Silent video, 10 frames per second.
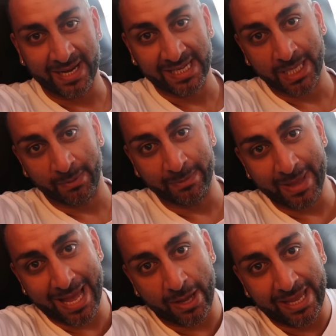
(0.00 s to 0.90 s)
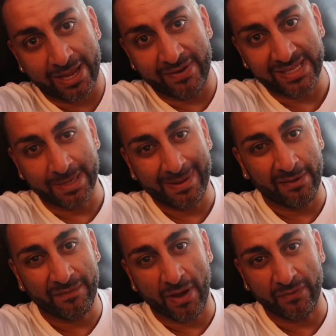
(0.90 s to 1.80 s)
The next time I'm going to be out here is in
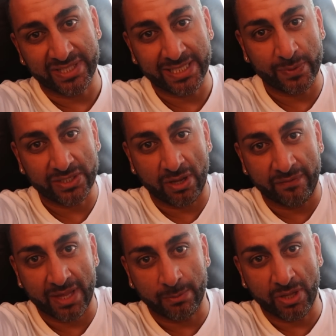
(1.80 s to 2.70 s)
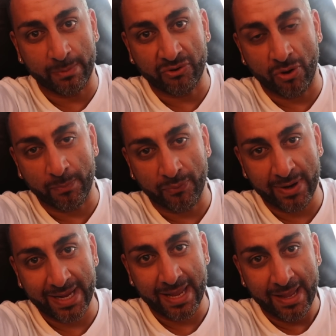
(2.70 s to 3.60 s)
about five or six weeks after Abu Dhabi Grand
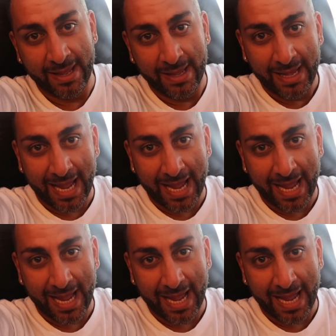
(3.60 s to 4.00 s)
Prix